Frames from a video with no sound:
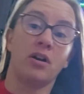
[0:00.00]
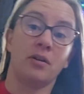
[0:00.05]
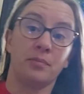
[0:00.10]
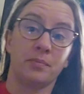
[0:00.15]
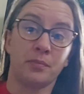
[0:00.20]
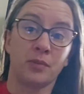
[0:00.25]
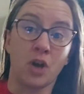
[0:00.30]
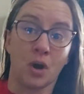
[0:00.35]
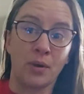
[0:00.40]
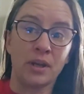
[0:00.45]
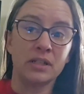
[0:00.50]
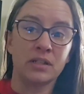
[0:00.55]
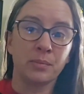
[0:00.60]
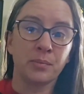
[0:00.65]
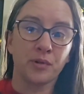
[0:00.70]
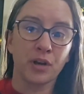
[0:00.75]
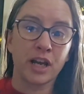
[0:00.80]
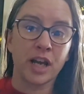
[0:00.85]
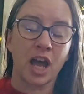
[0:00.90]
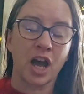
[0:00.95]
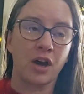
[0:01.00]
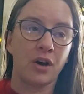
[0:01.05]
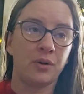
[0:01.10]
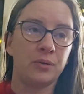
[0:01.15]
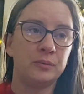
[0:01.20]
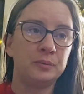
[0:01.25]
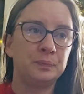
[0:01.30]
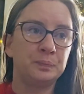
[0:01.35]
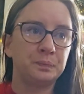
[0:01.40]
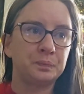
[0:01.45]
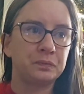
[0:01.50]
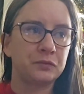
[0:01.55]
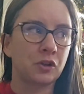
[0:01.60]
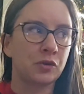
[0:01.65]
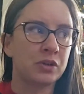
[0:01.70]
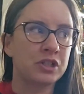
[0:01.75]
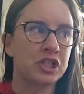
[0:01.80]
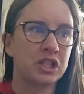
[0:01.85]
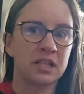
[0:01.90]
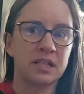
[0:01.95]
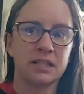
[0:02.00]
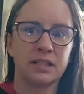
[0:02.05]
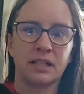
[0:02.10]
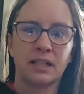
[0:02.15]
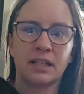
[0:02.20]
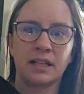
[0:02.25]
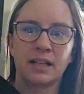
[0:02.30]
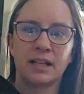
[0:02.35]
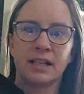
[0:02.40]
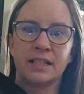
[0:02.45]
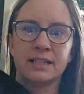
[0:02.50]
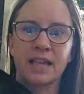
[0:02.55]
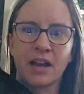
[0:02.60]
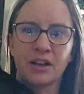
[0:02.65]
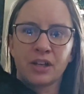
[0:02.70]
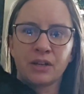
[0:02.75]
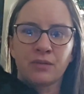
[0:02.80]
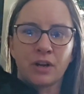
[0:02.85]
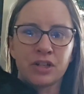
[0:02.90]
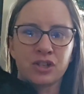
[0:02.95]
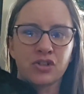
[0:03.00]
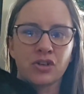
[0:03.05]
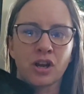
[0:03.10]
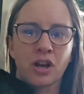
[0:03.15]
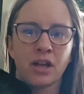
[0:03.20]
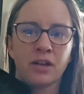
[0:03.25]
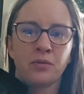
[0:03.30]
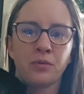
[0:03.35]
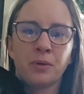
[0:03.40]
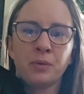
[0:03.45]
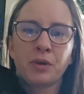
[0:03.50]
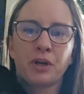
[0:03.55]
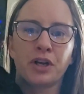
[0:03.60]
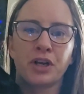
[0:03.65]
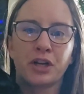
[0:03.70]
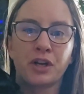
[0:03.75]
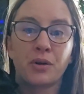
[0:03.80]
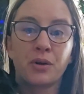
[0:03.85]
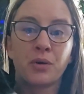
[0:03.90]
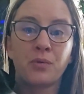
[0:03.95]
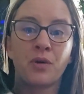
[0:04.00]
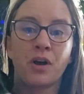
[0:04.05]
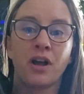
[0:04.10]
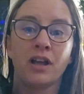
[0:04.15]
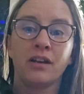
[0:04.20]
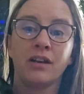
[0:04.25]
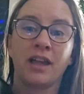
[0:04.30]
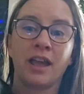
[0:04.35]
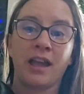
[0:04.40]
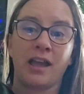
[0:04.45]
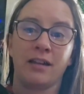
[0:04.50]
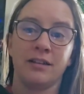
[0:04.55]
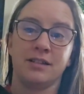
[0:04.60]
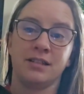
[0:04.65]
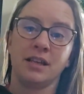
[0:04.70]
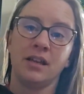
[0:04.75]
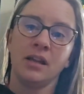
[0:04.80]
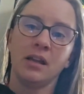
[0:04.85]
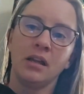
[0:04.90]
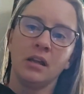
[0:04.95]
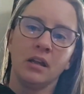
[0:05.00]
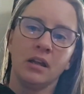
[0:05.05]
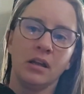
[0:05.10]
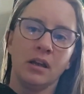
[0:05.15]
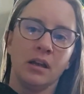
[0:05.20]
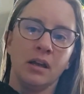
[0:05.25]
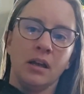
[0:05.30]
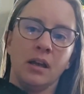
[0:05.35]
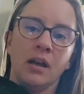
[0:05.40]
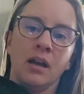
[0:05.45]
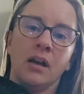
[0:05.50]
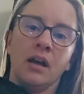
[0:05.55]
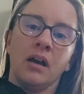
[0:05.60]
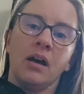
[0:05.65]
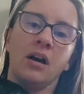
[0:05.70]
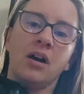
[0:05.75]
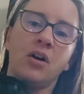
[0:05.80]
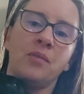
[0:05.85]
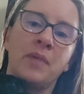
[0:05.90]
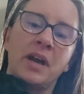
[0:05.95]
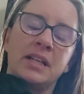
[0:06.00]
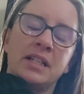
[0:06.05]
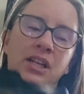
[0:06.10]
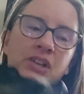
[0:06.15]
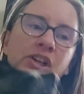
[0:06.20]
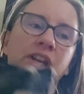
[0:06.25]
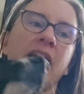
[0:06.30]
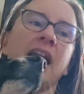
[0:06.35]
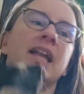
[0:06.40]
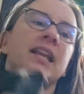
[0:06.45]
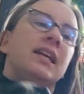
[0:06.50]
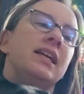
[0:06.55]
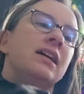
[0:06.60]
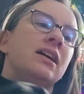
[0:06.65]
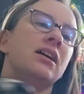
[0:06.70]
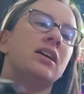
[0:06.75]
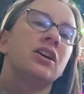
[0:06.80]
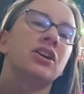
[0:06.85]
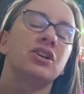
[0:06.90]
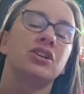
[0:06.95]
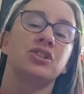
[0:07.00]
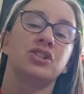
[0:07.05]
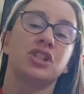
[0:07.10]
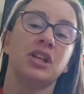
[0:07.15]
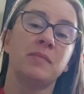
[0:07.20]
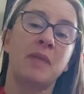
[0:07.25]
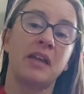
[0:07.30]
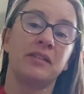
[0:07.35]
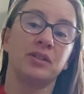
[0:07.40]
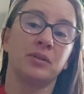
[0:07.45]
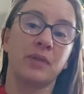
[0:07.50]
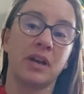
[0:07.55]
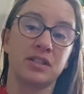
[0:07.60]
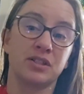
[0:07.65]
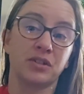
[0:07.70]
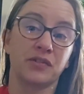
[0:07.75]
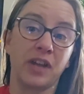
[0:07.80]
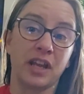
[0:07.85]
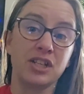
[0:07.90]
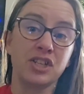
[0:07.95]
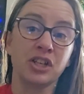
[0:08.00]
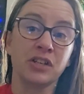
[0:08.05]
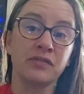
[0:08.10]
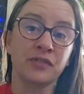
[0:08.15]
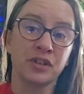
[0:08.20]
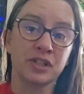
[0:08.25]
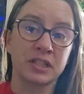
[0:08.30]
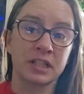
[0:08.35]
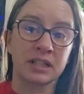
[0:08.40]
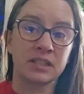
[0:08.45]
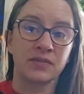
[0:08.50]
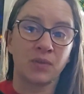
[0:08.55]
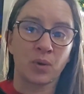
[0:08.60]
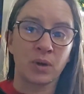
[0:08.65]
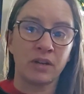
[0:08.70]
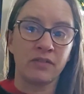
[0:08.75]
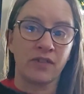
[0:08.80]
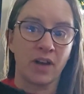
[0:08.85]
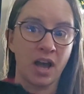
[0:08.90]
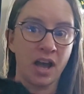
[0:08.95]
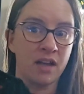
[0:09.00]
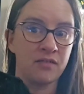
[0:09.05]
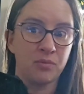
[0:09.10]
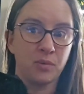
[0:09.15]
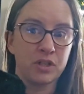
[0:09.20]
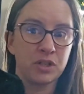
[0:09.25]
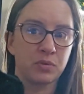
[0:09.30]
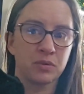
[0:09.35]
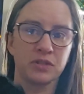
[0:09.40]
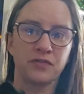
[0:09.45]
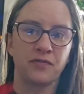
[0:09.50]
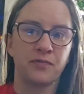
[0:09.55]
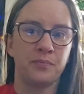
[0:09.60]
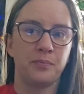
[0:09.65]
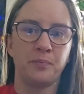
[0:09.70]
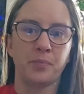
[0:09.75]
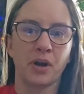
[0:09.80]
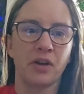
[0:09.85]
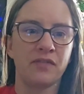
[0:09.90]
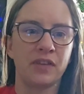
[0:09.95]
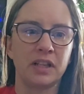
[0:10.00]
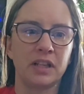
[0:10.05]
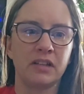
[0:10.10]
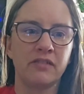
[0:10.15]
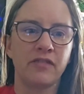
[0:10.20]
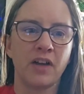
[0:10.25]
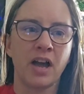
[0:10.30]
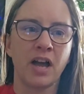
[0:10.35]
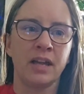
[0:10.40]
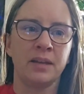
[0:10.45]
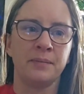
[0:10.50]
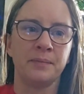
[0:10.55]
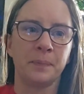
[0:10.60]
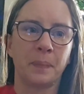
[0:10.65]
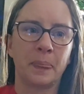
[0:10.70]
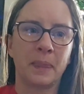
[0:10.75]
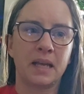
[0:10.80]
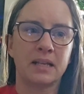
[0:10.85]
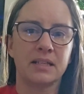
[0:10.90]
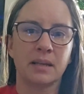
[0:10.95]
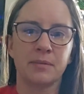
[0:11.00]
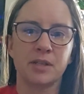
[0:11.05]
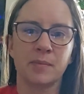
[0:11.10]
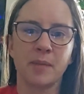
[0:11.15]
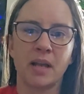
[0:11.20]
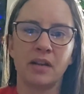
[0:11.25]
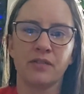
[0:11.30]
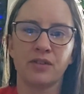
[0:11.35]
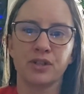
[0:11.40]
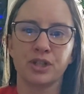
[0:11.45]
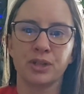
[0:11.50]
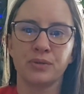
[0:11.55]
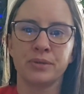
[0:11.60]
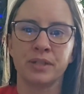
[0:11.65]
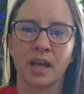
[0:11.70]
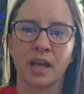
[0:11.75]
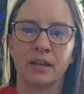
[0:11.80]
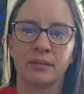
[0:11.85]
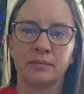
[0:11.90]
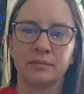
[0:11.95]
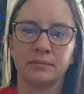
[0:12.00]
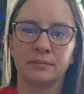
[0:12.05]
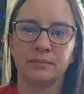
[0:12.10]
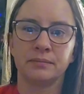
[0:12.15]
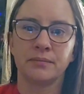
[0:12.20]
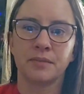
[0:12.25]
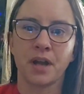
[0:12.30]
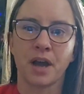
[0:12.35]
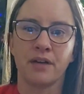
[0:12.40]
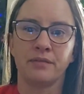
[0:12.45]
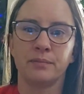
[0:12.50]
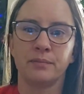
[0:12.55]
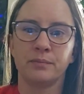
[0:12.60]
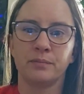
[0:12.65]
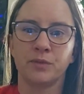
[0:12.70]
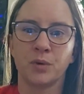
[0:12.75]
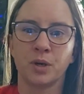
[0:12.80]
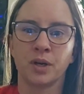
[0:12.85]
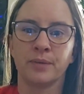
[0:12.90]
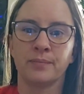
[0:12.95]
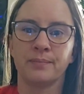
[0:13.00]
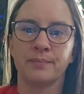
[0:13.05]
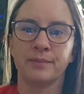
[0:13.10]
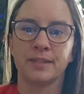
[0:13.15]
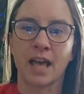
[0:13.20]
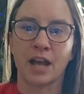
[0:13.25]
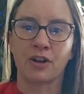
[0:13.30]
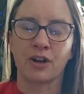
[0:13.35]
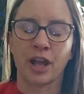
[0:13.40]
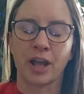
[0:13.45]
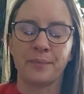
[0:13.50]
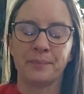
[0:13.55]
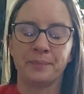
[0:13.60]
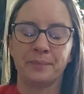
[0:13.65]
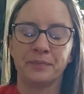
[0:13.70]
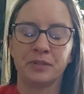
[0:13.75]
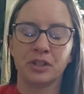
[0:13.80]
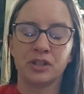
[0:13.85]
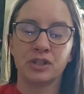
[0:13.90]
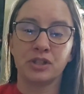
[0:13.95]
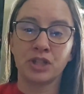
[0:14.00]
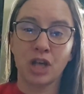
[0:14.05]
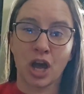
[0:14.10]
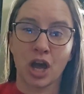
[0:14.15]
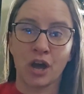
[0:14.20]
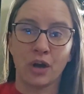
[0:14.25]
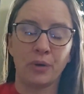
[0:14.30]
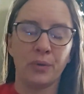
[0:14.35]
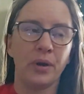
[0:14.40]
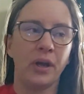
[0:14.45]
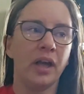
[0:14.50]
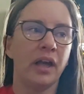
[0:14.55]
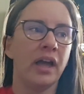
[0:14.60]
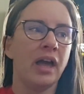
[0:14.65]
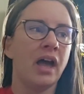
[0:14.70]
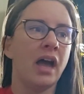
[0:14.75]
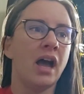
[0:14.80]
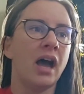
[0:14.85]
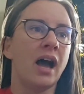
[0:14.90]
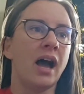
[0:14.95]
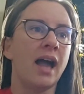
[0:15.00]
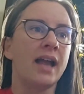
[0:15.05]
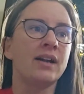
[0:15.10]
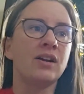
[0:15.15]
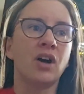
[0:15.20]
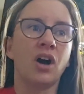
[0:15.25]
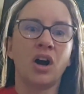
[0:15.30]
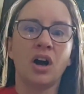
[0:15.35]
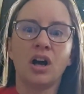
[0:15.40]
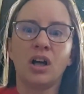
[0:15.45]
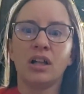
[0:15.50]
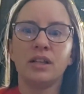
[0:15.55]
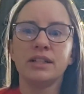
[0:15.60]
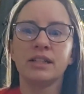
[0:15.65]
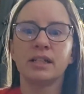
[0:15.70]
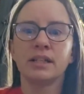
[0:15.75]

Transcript: going to Brio, which is an Italian restaurant. We were going to go to one, and oh, my dear Katie, she made the reservation for 6:45, which was perfectly fine, except she made it for Tuesday, not for Saturday. So I called